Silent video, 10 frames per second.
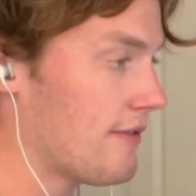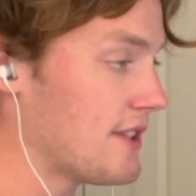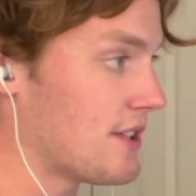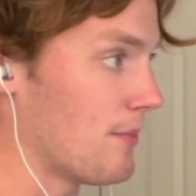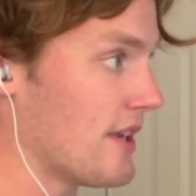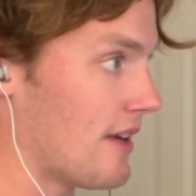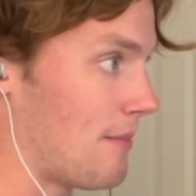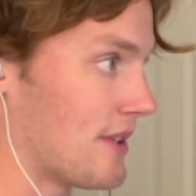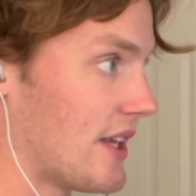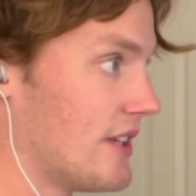After you submit your
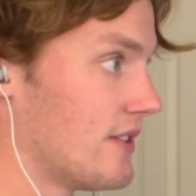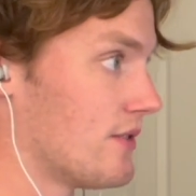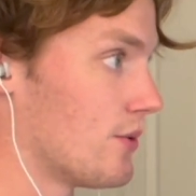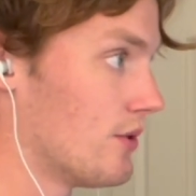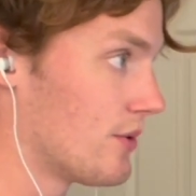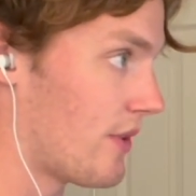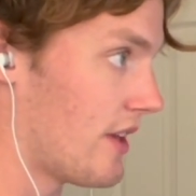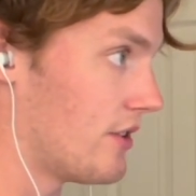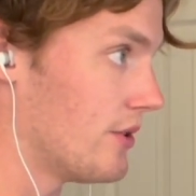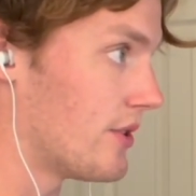application, schools will
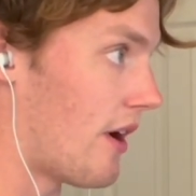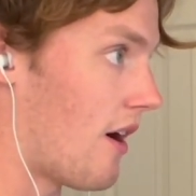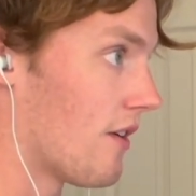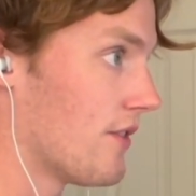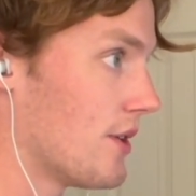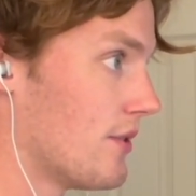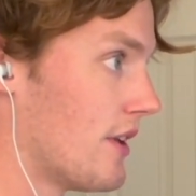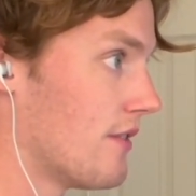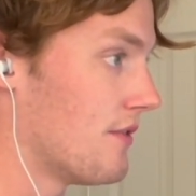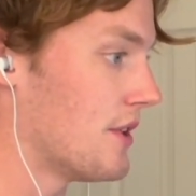then choose to offer you an
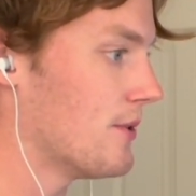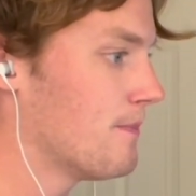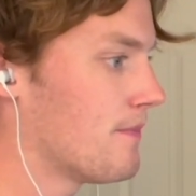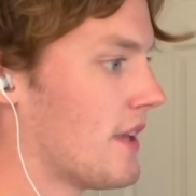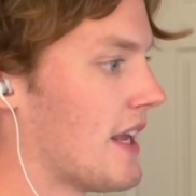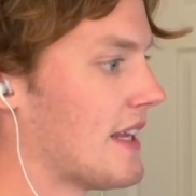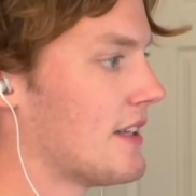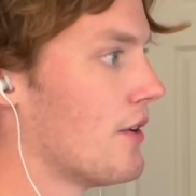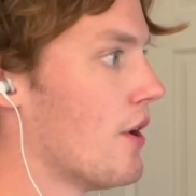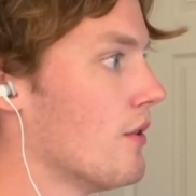interview and get
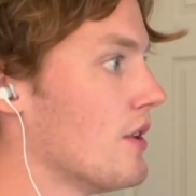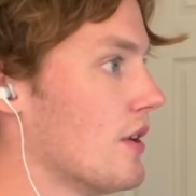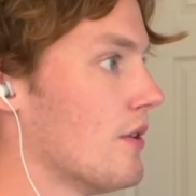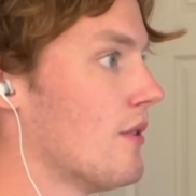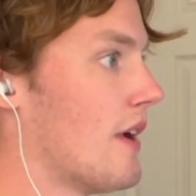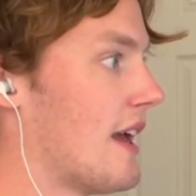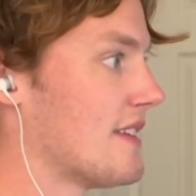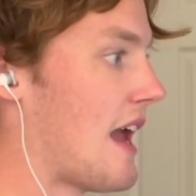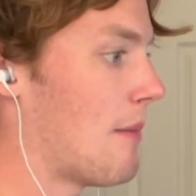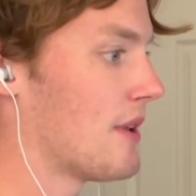to know you
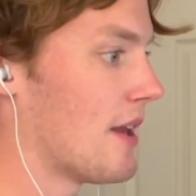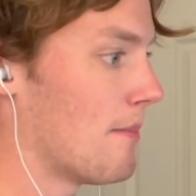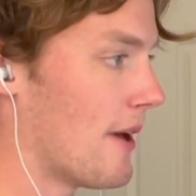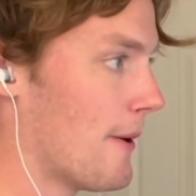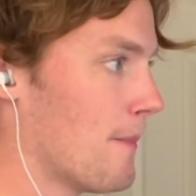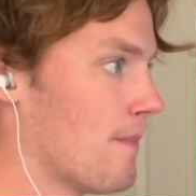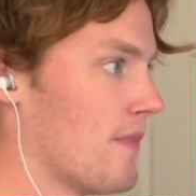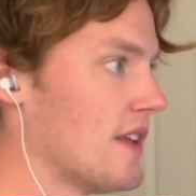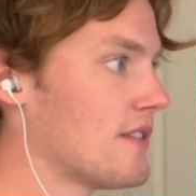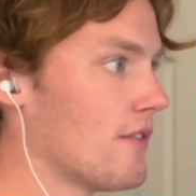as an applicant better
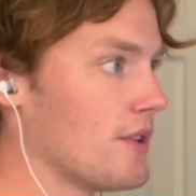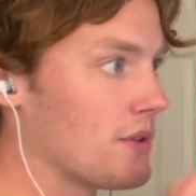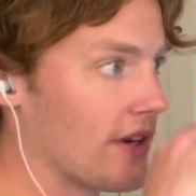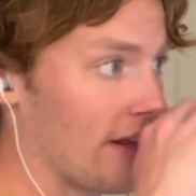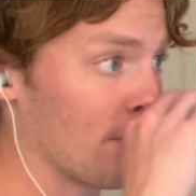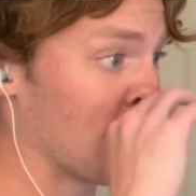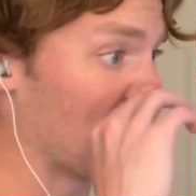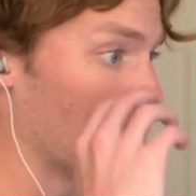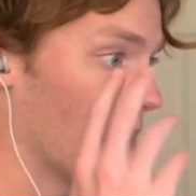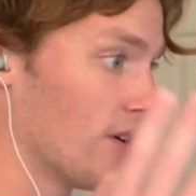these interviews can either be
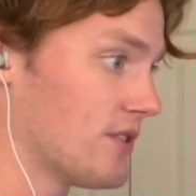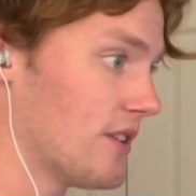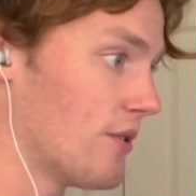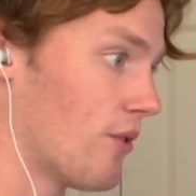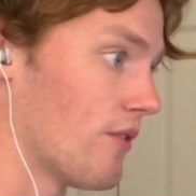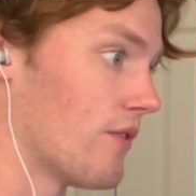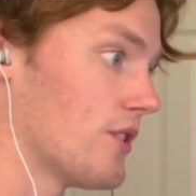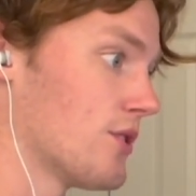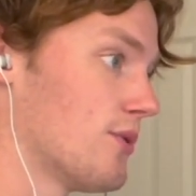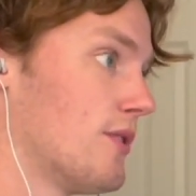in person or
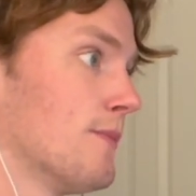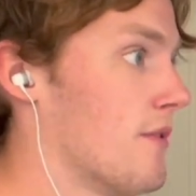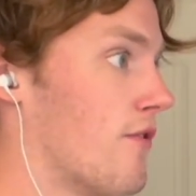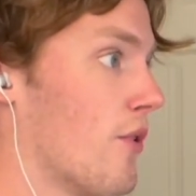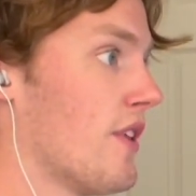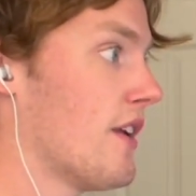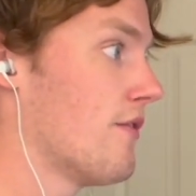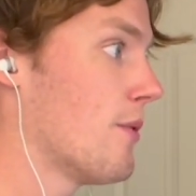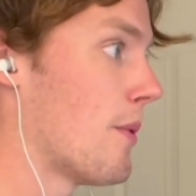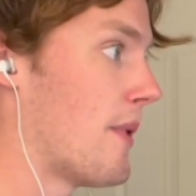virtual. Before the
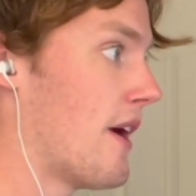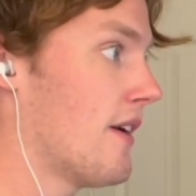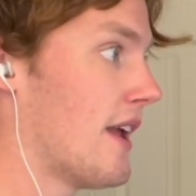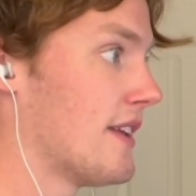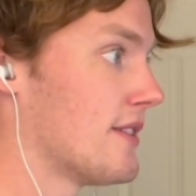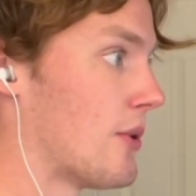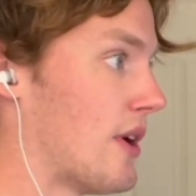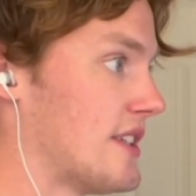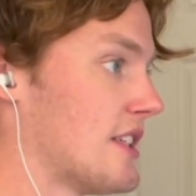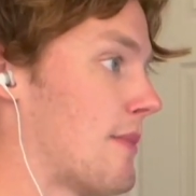interview, prepare to answer
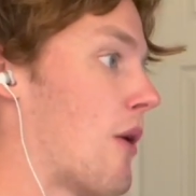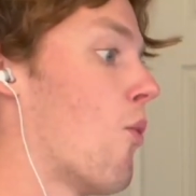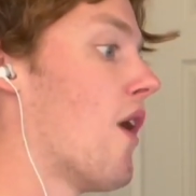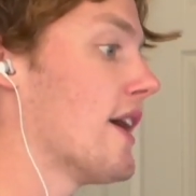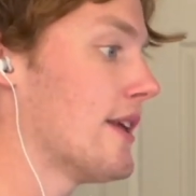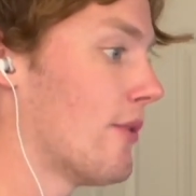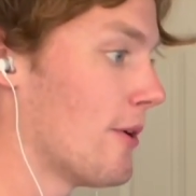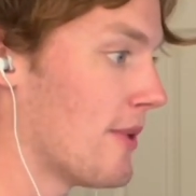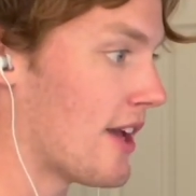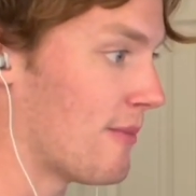questions about why you
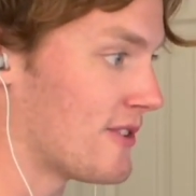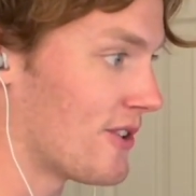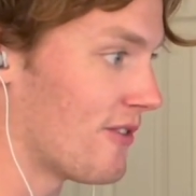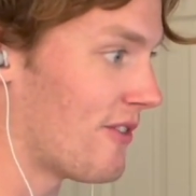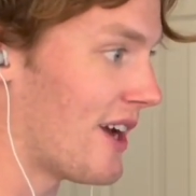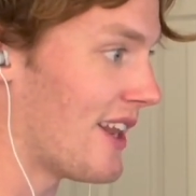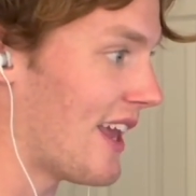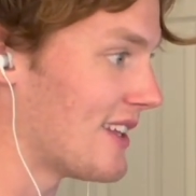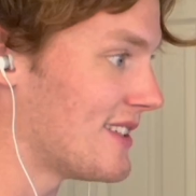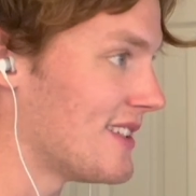want to become a certified
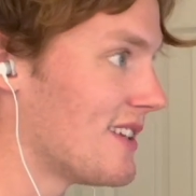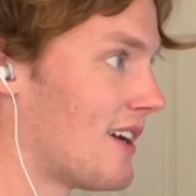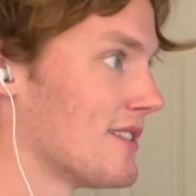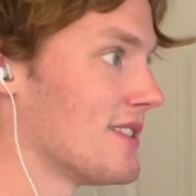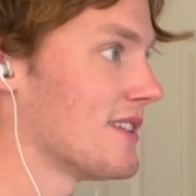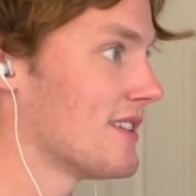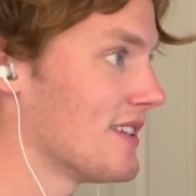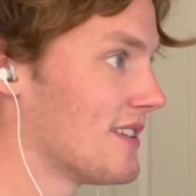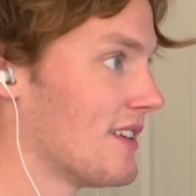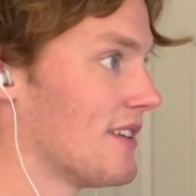anesthesiologist
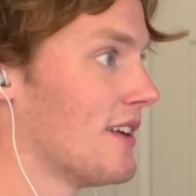assistant,